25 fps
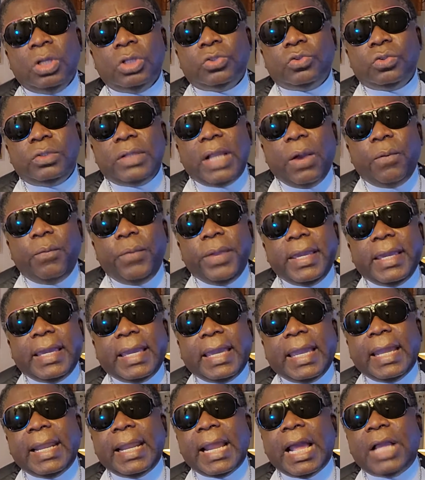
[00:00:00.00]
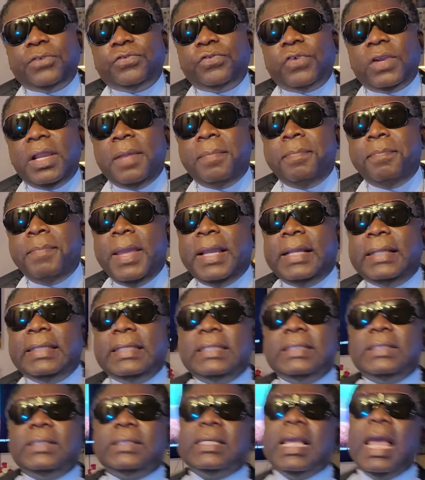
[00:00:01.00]
so that we can actually make
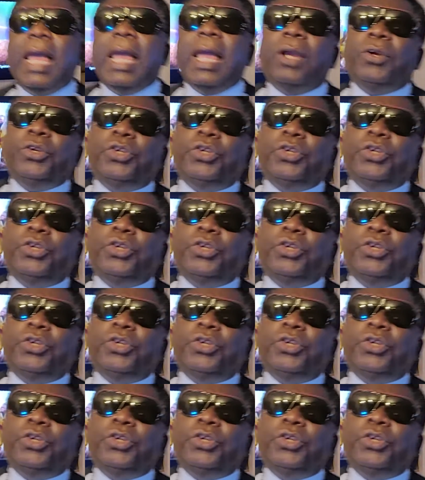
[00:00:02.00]
this